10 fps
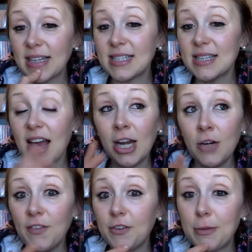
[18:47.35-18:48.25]
It's
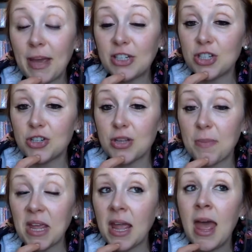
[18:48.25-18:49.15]
150 pages or
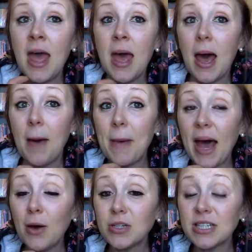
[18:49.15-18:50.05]
something
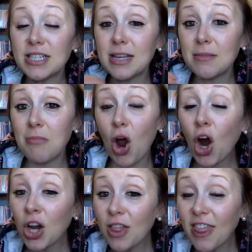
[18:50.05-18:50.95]
about some
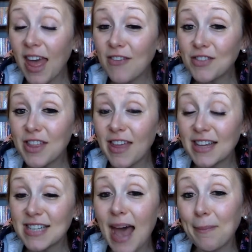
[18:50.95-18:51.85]
art theft
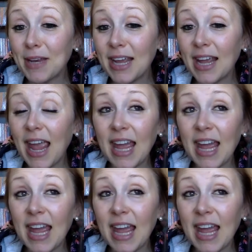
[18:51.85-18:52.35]
that is happening.